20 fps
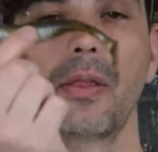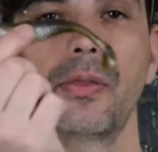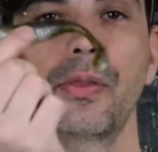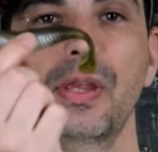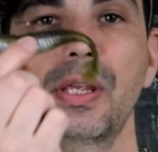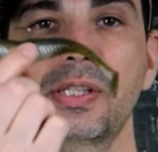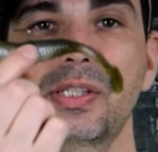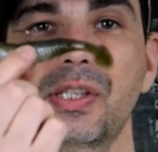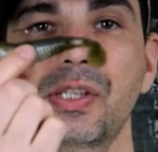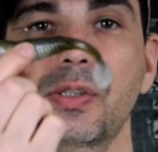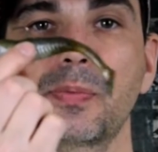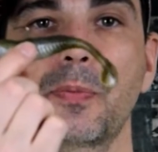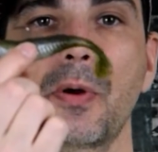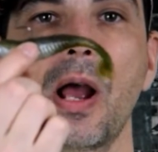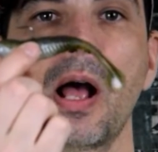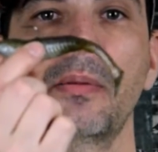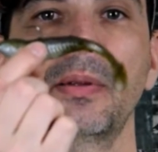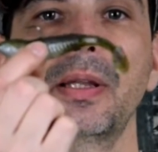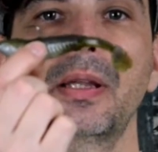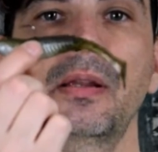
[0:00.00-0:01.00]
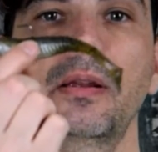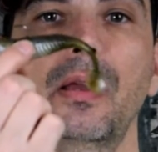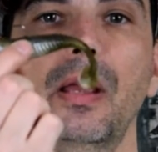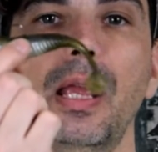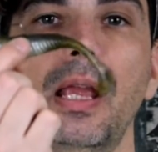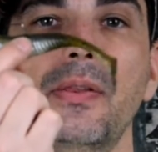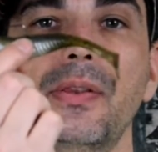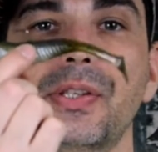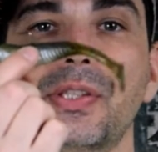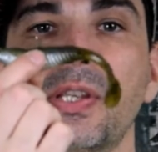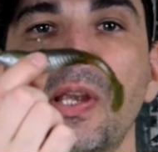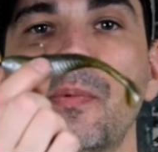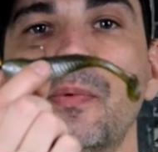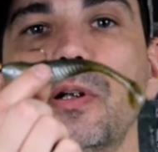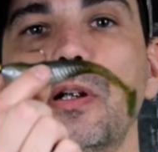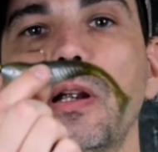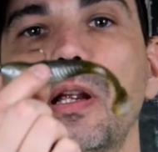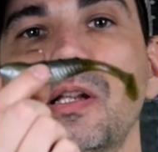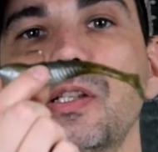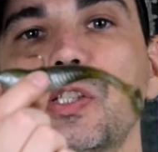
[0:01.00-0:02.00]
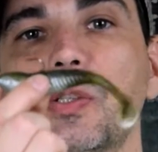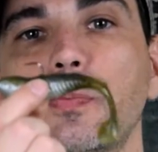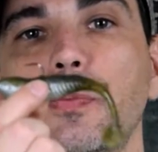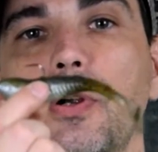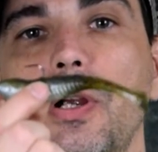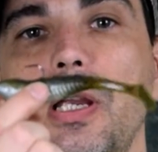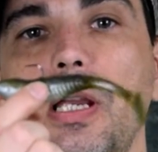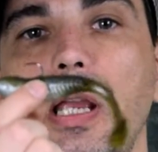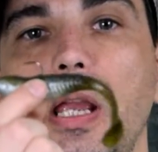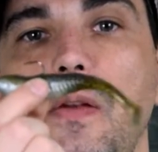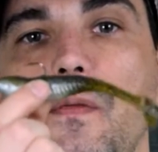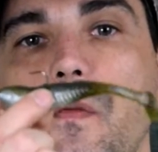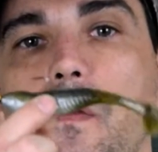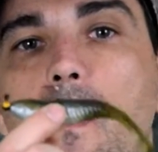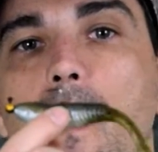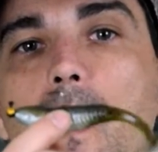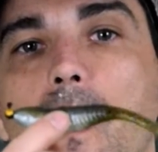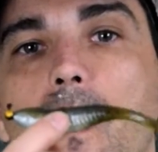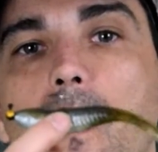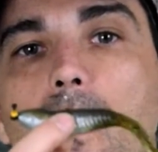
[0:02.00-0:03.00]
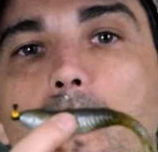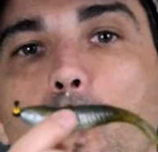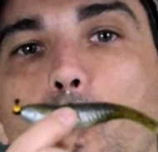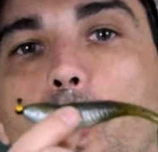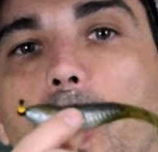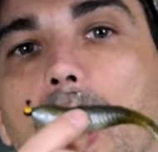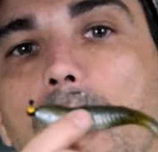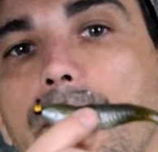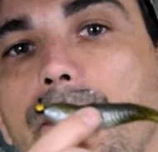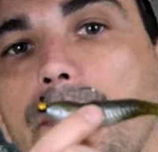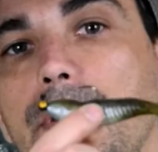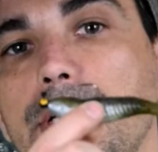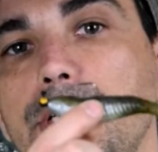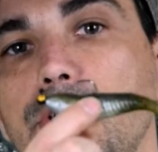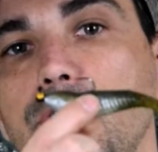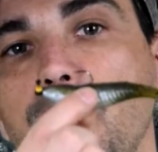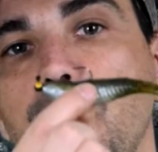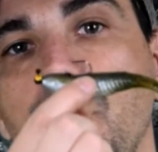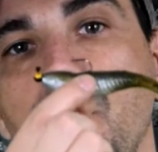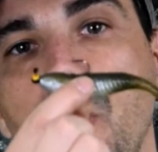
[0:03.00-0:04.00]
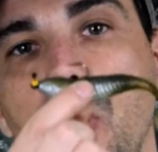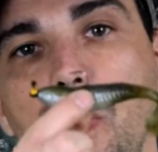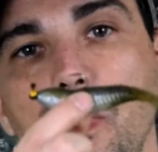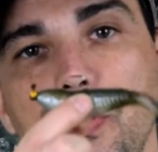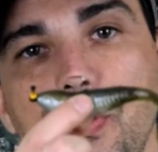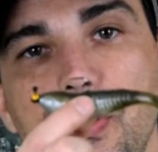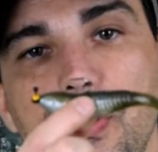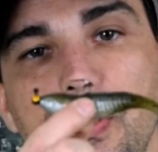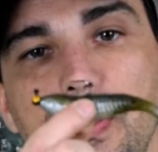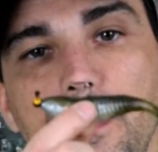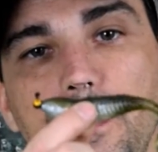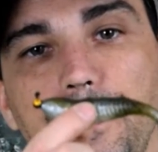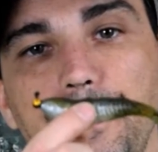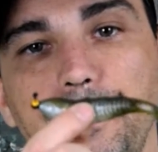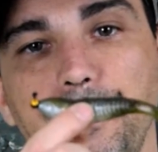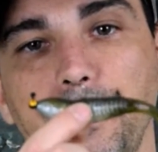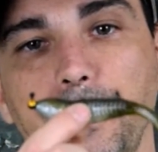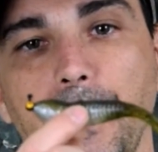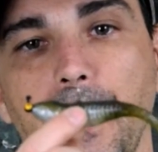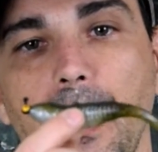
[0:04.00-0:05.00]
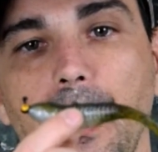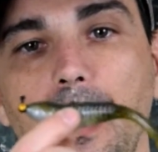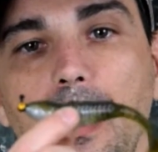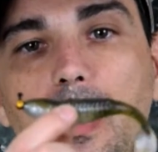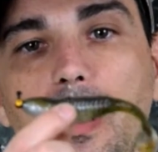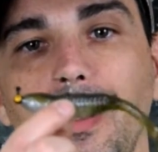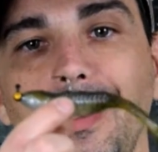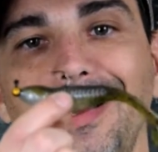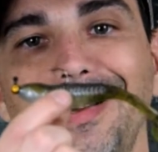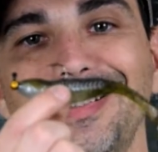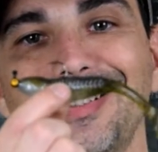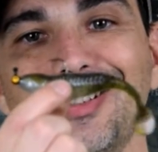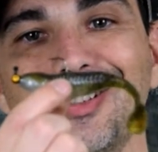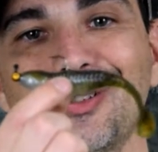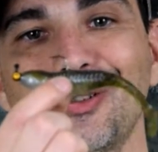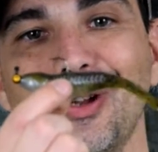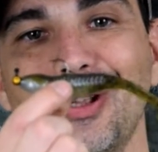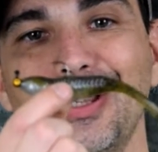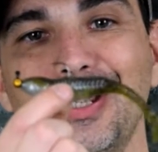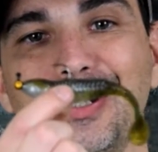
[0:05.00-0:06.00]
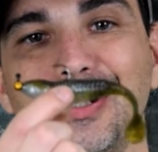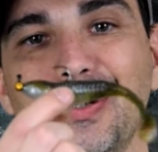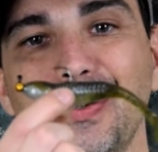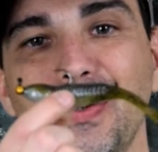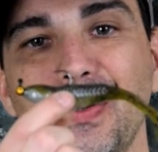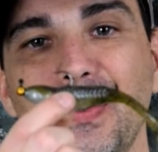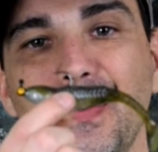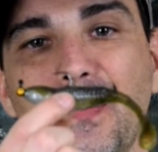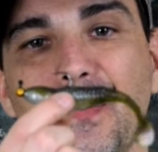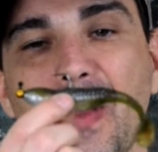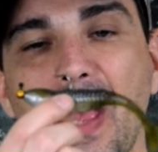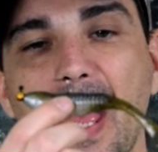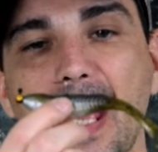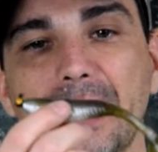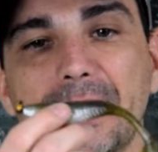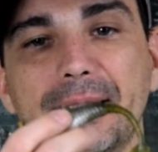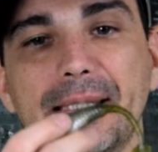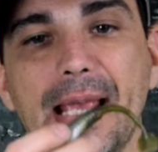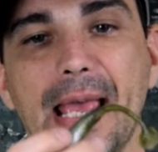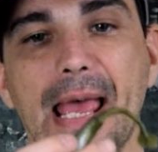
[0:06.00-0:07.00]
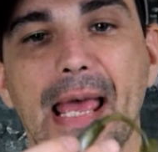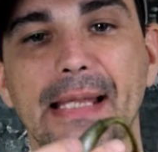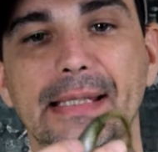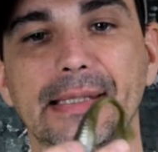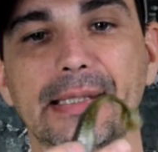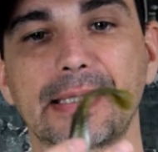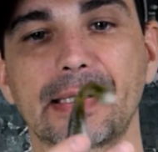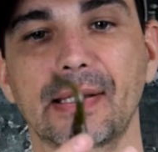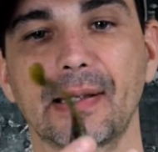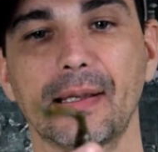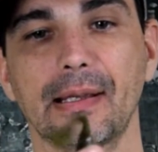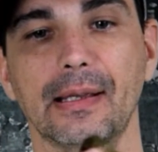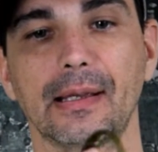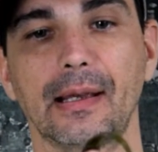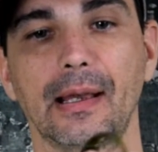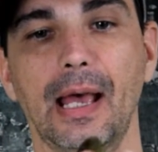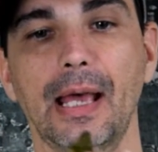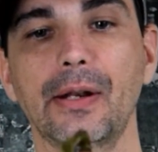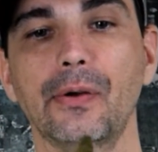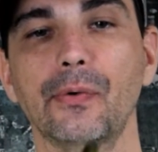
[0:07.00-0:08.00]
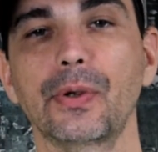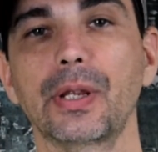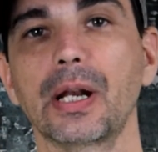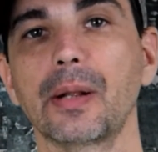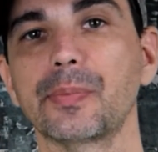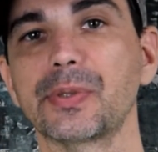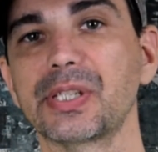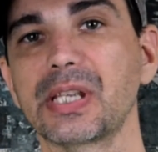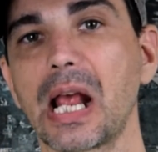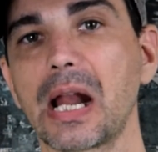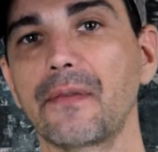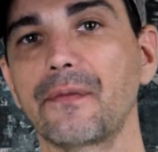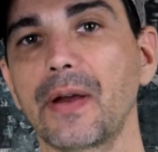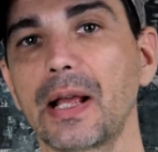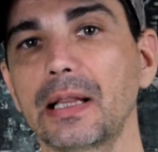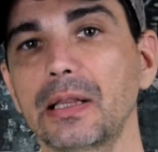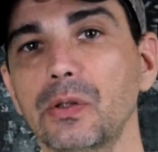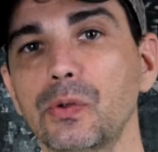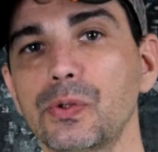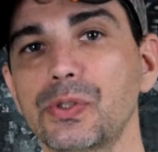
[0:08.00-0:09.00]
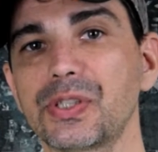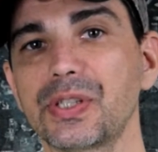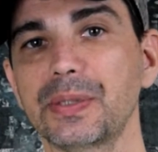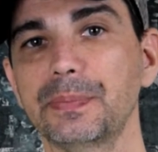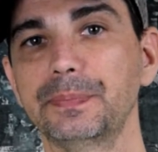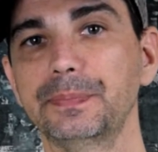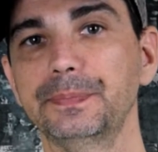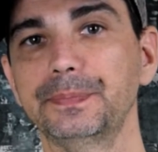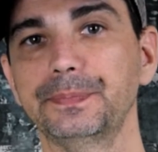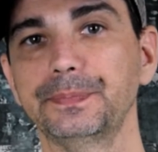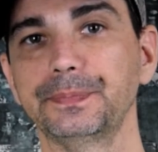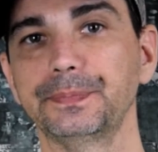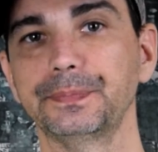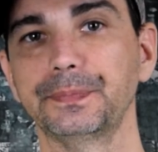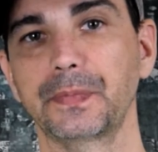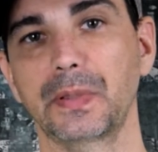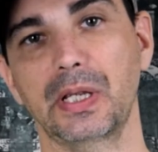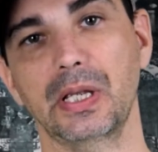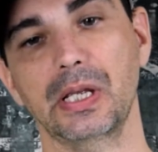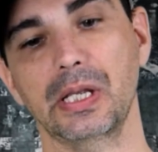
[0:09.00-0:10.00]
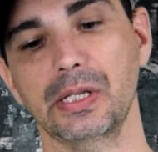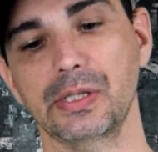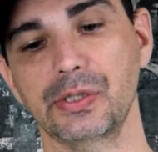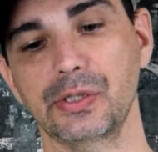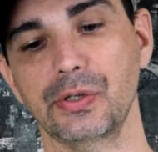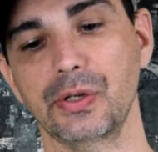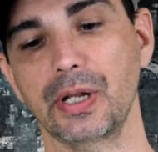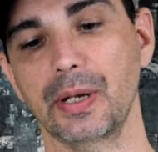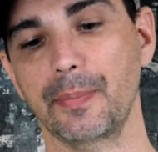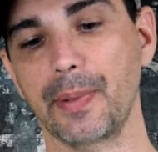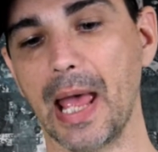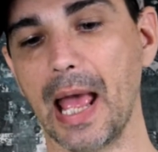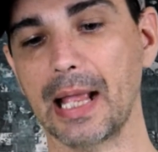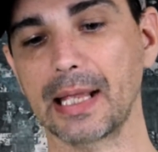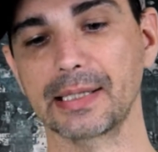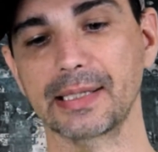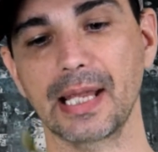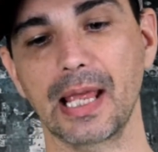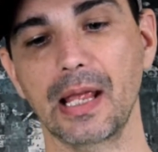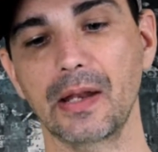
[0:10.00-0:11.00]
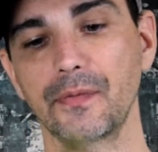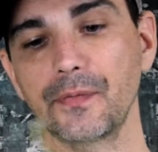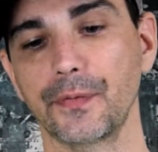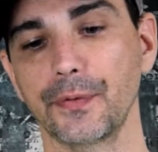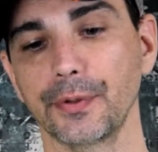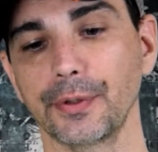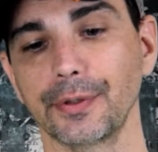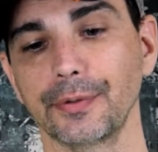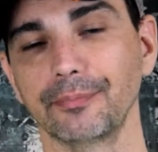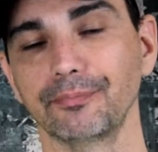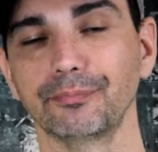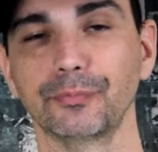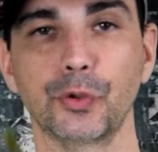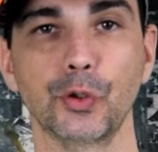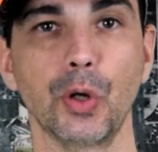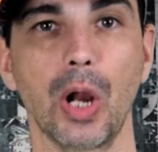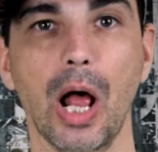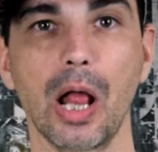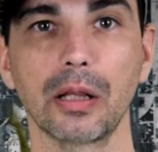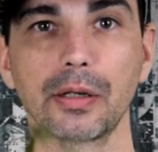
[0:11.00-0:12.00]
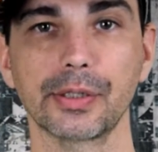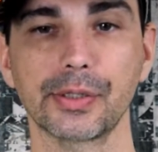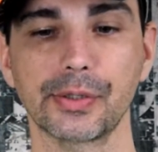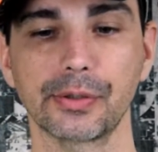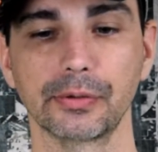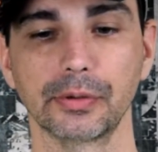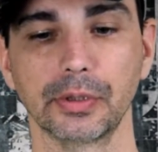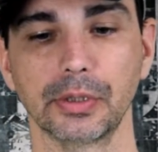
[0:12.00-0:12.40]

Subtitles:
This is probably, in the summer and spring and fall, what I fish the most. Strictly due to the fact that I don't get upset if I lose them, because you get a pack of 10 for $2.